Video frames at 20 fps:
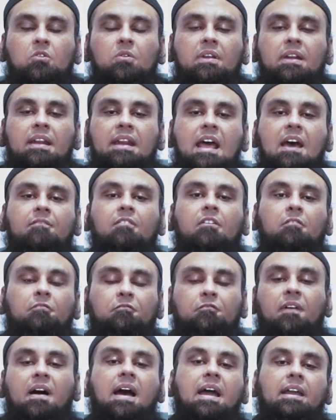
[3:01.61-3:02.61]
you never
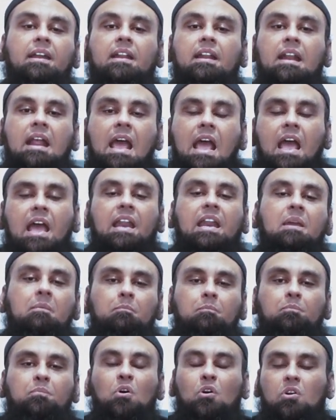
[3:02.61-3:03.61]
find in any
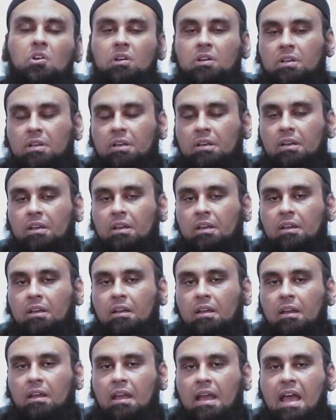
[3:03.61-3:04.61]
book
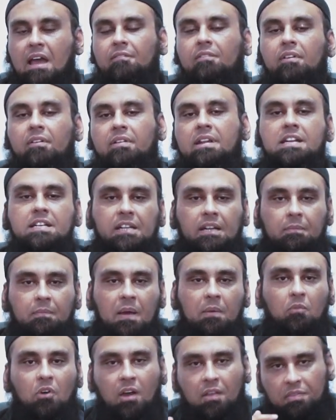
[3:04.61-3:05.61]
ever written
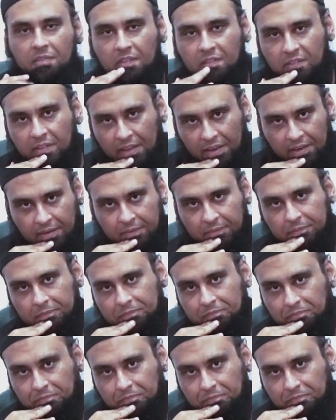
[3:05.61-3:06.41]
by muhaddithin.